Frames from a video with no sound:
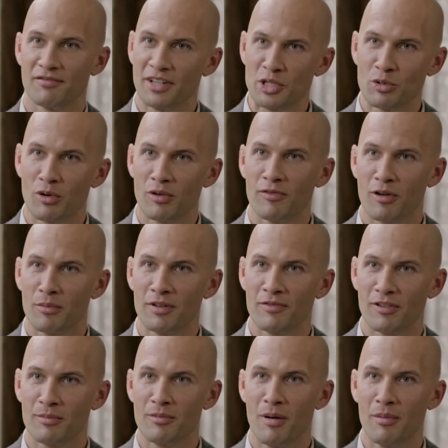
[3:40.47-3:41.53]
visual for me
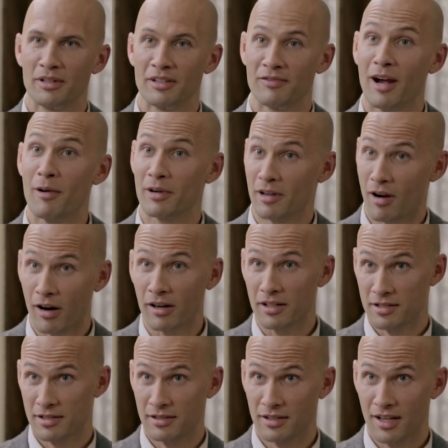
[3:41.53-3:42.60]
for a moment? If I were an
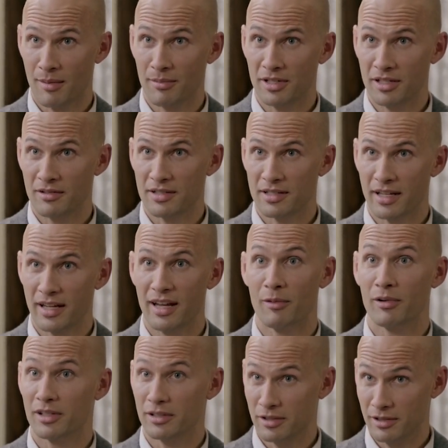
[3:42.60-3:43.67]
artist and to come to you and say, hey, I
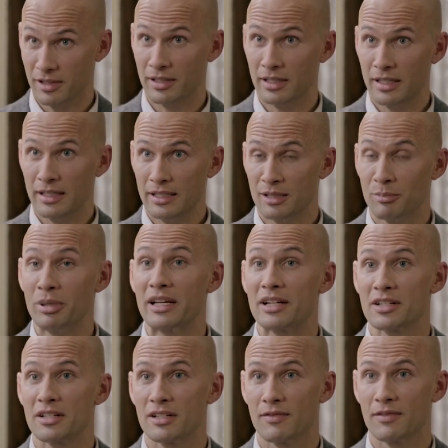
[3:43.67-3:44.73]
want to do a
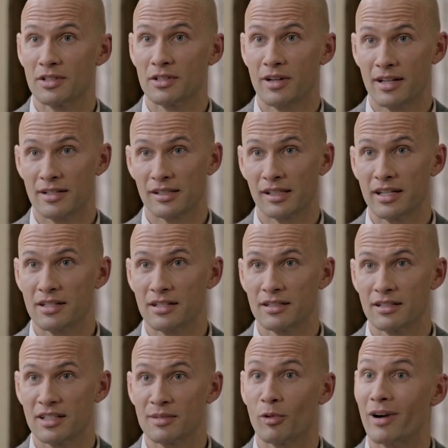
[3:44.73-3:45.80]
depiction of the
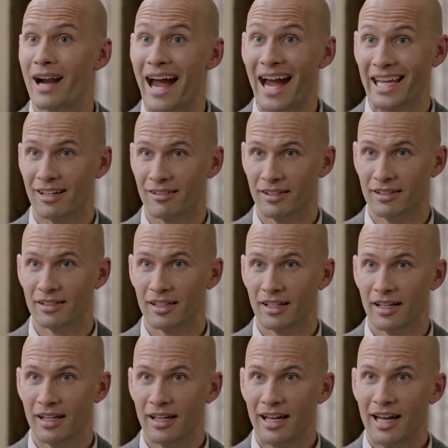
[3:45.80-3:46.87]
translation that's more accurate,
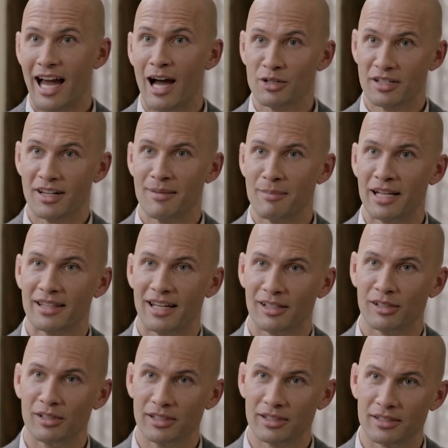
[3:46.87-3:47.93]
how should I make
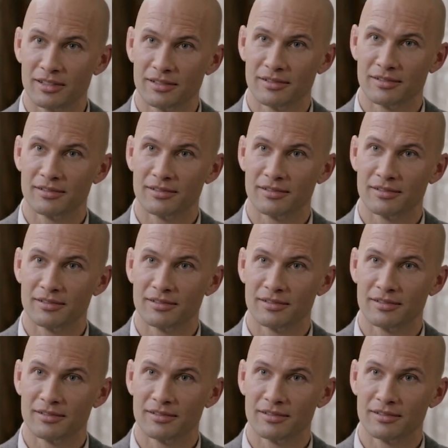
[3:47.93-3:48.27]
that look?